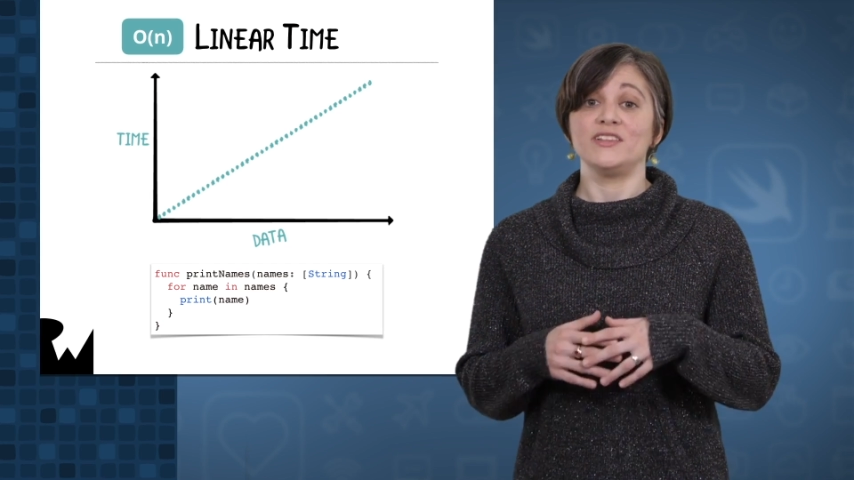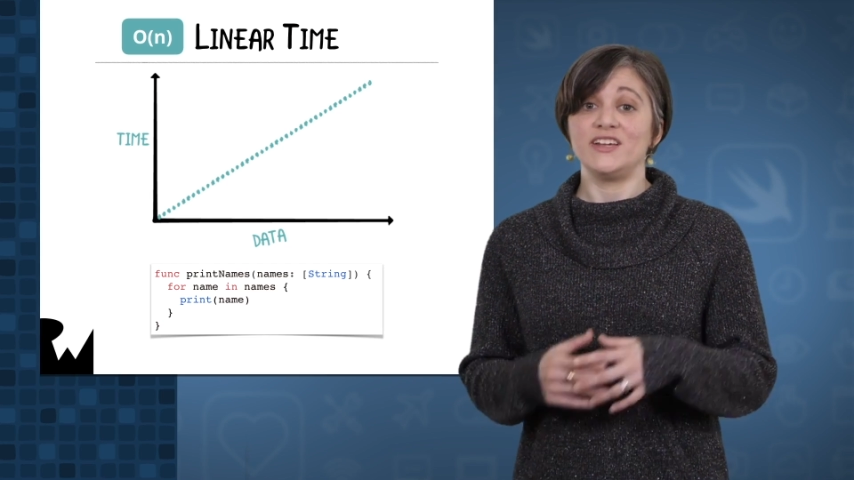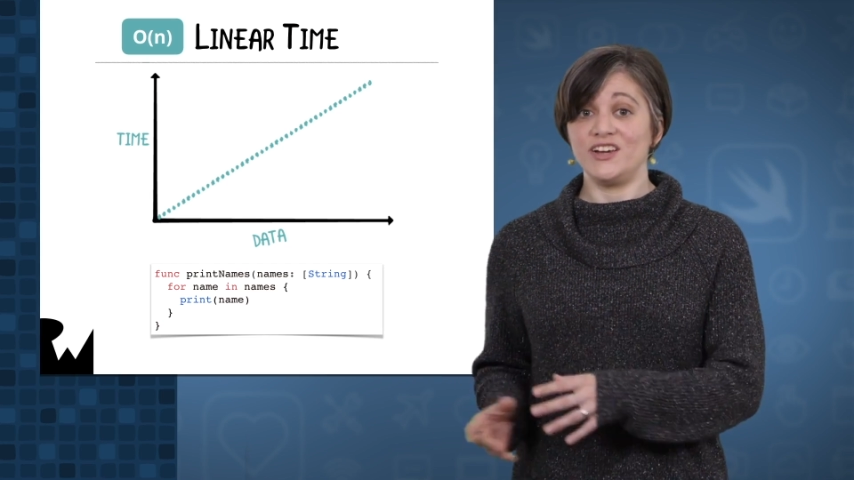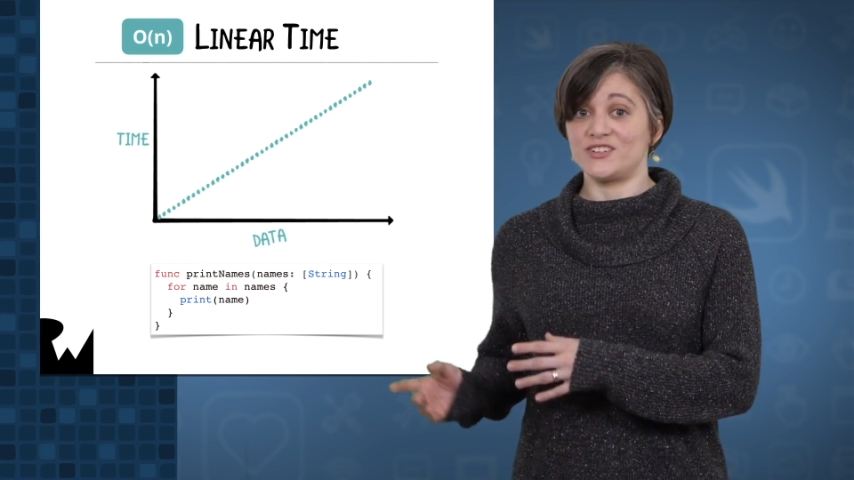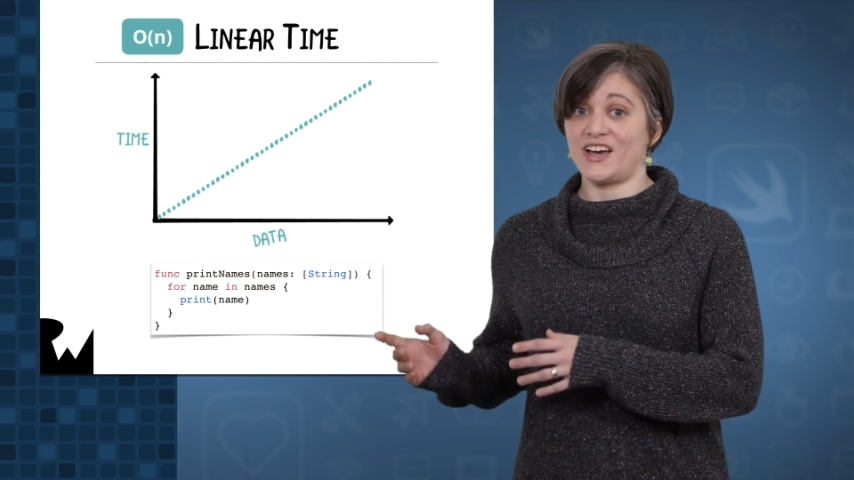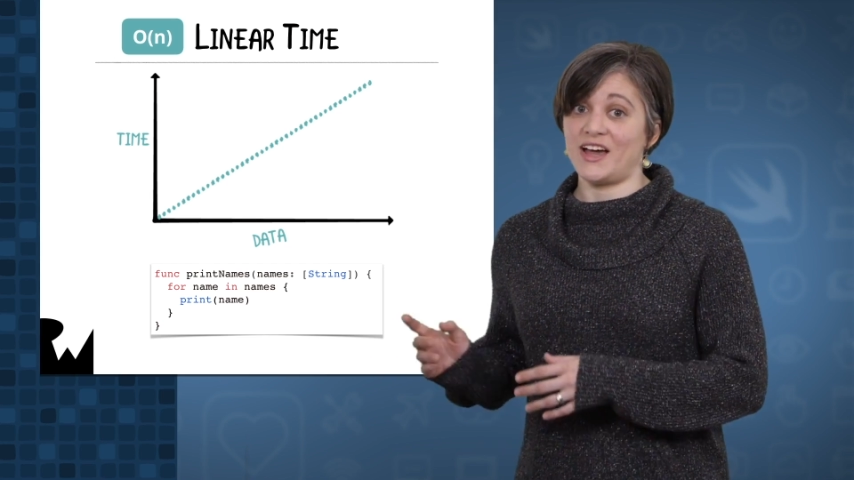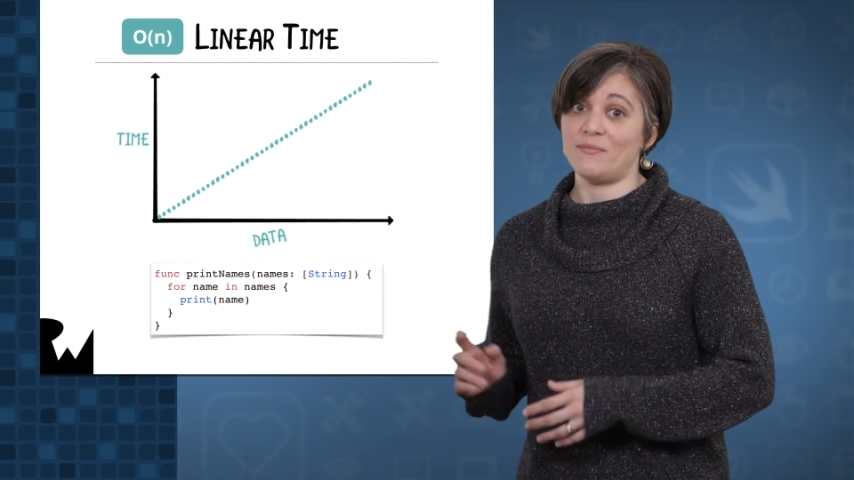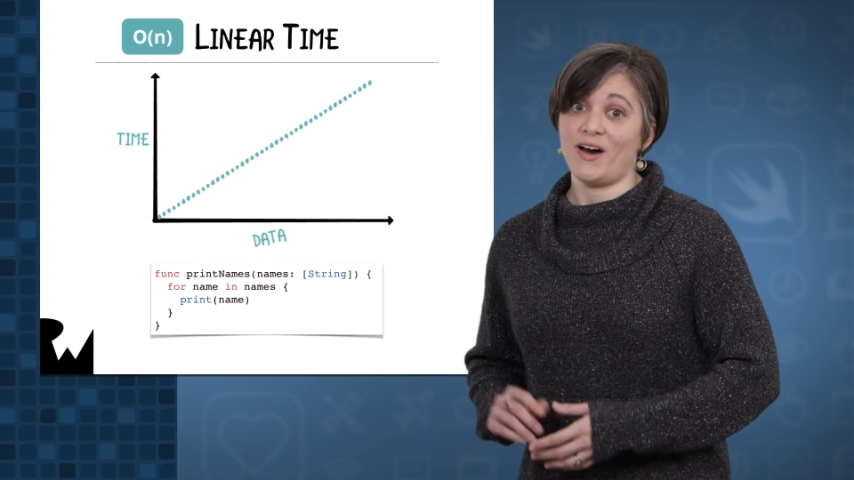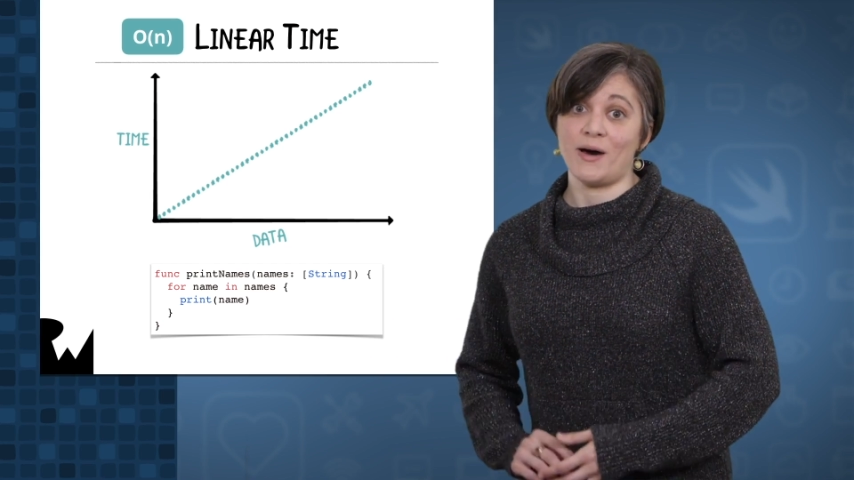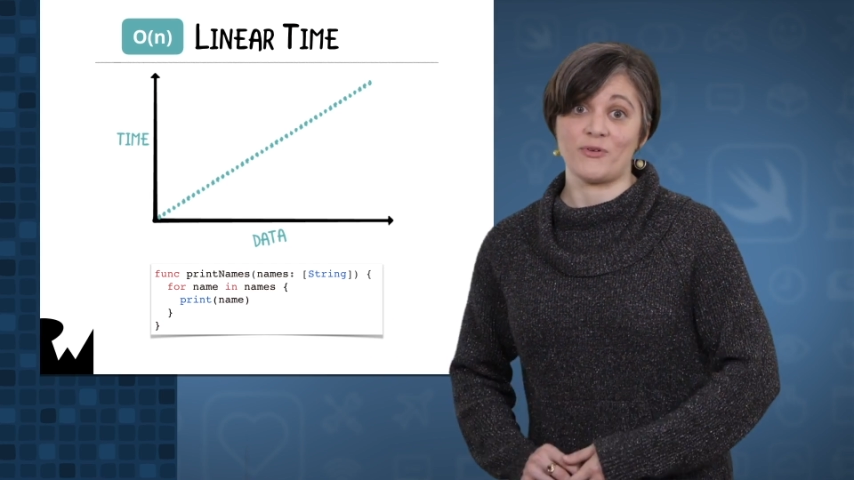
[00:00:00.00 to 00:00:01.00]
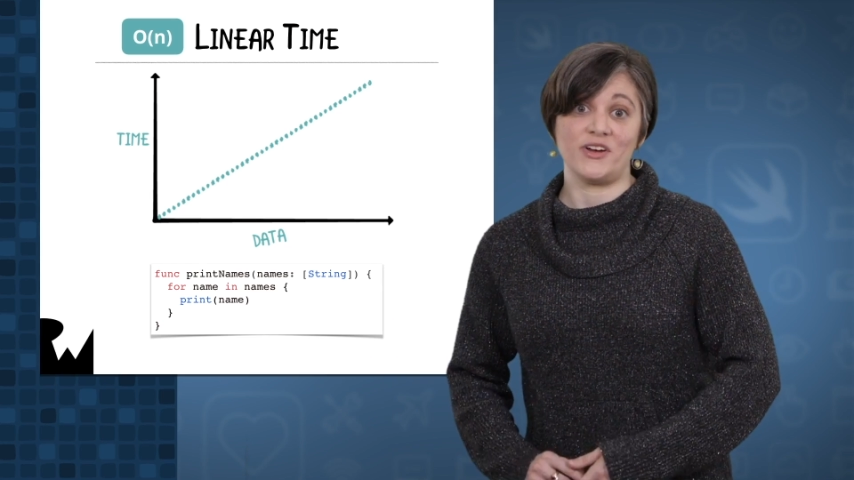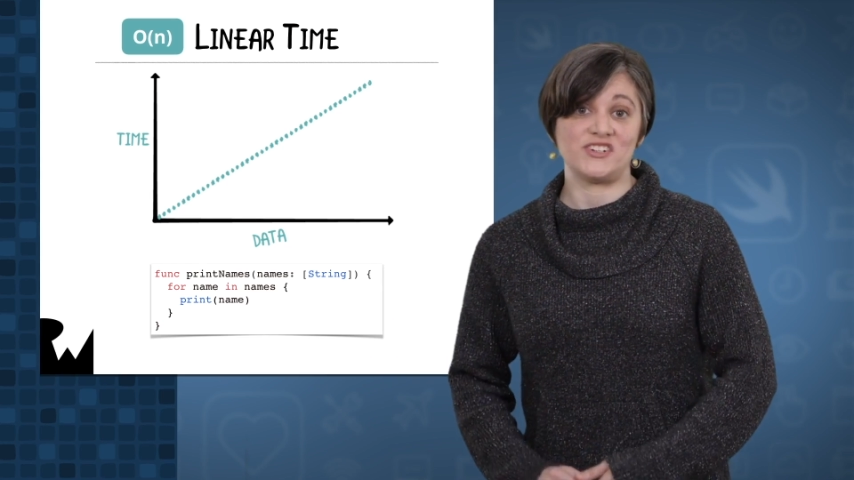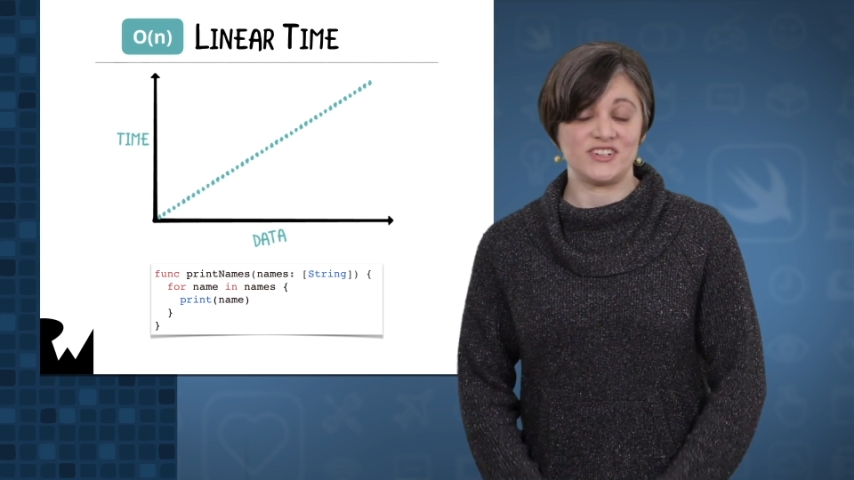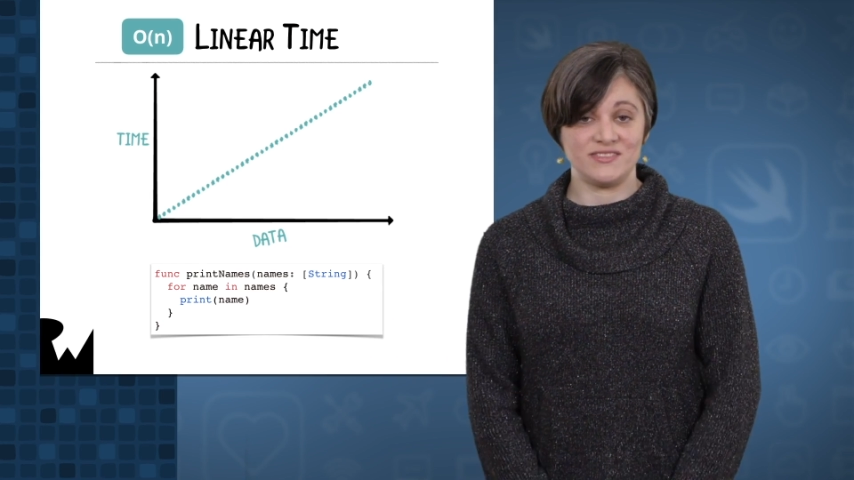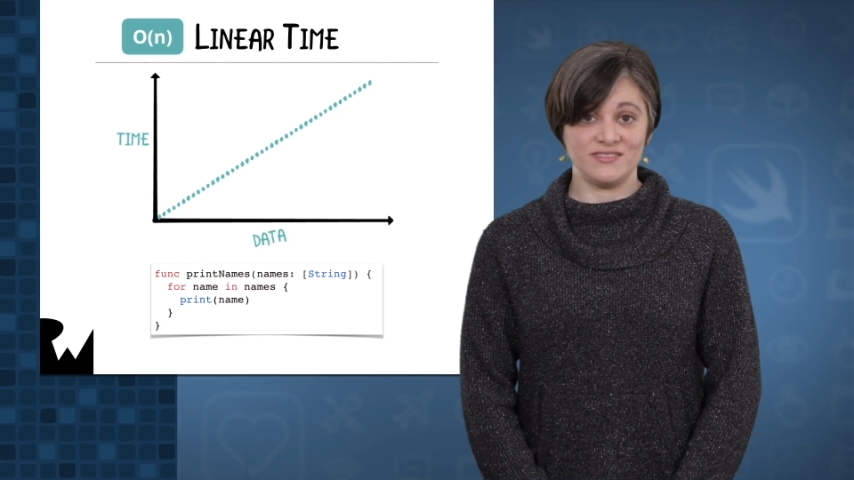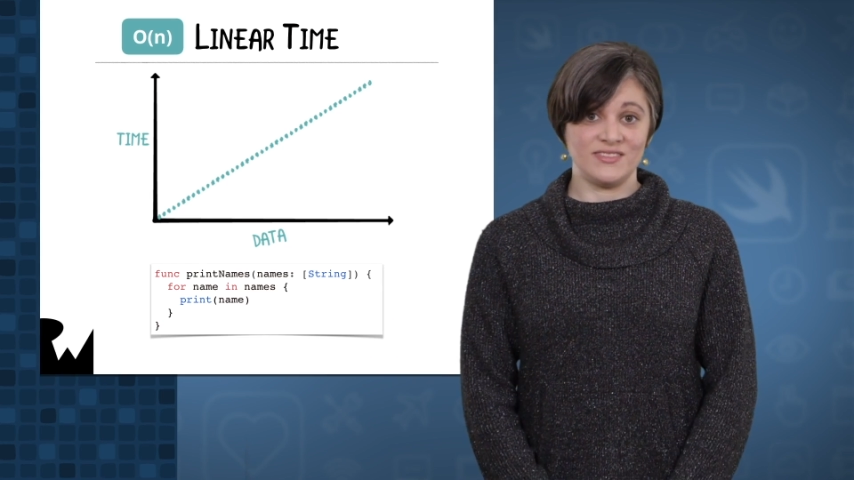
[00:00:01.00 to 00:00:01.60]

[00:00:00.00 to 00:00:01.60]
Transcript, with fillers: linear time operation.